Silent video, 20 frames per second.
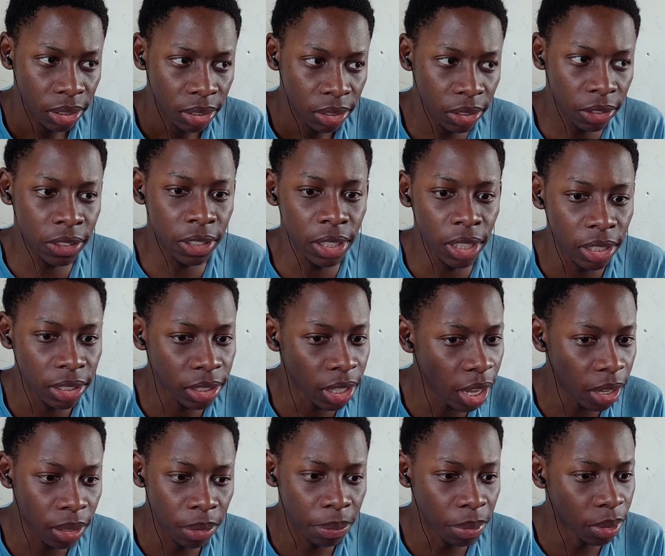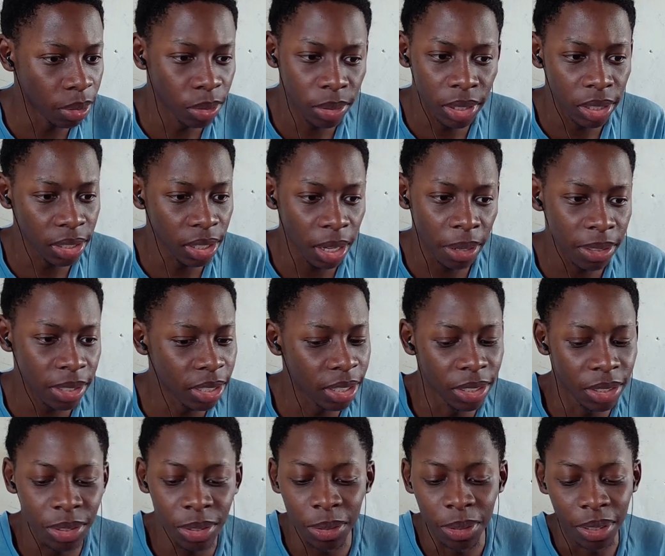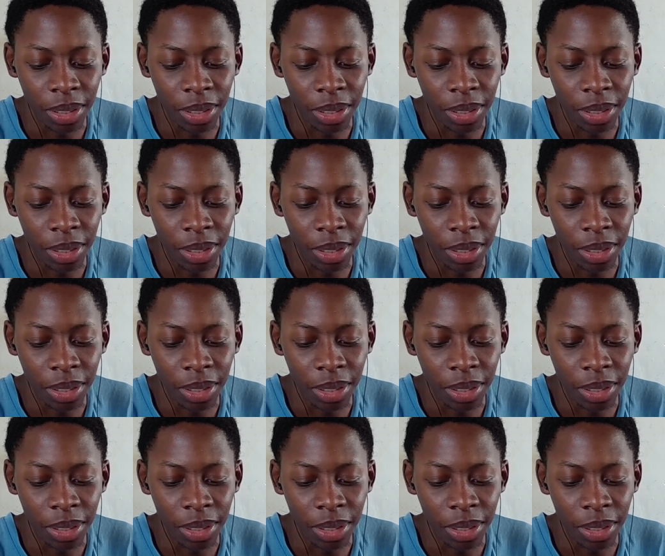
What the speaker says: You see the title, bro. No, sometimes getting to